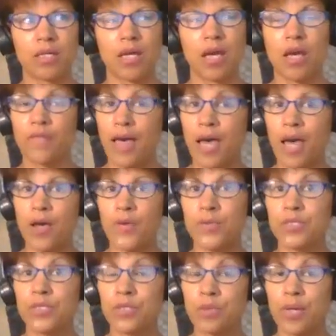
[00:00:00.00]
of how
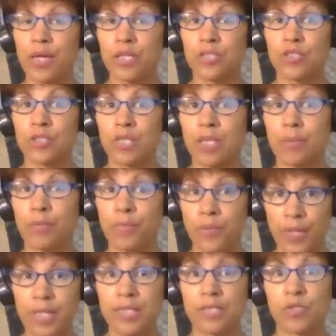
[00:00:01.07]
to actually
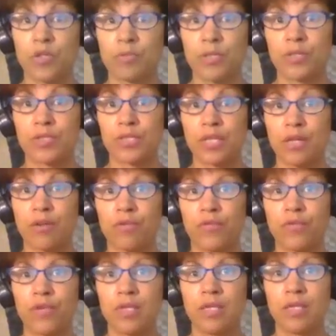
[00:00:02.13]
brainstorm yourself
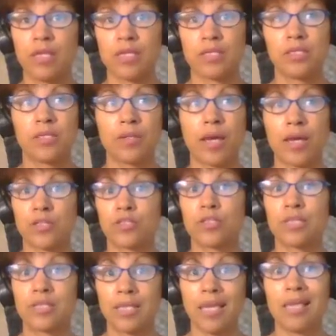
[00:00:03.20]
into
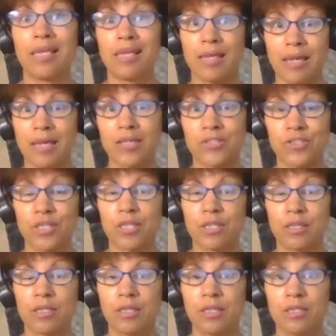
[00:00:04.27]
actually taking
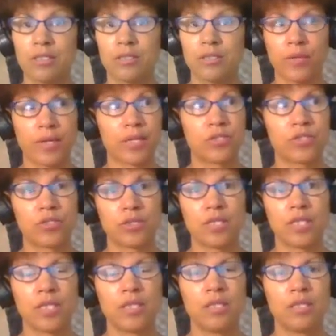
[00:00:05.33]
action to
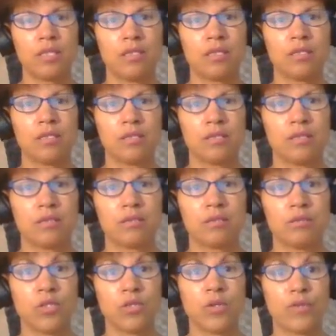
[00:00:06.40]
actually,
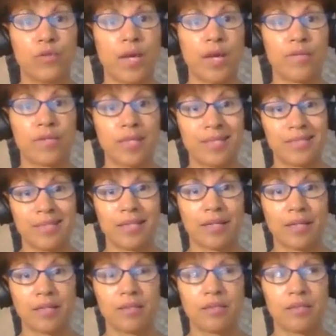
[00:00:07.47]
you know, if you have an
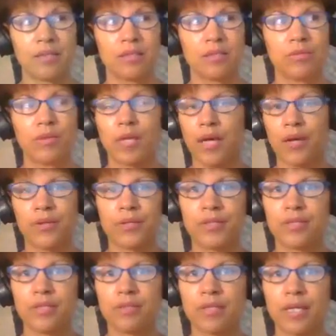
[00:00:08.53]
idea, well, how do you
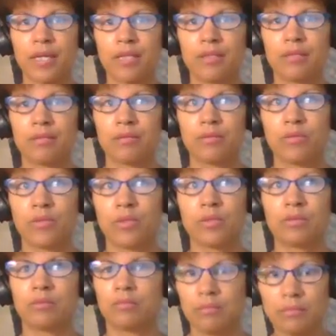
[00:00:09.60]
do that?
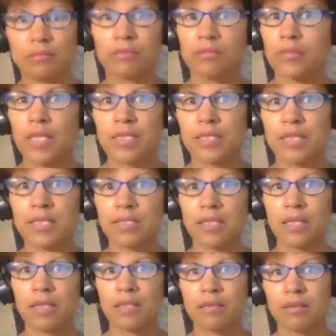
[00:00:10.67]
Well, it's
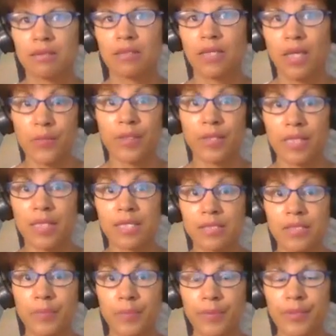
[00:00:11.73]
easy. It really is
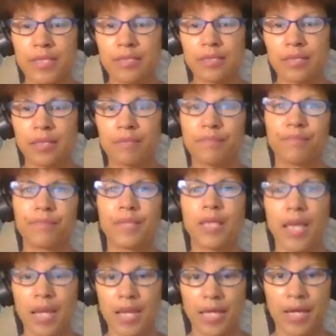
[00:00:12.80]
super easy.
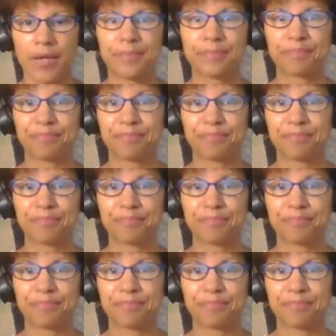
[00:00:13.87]
Anyhow,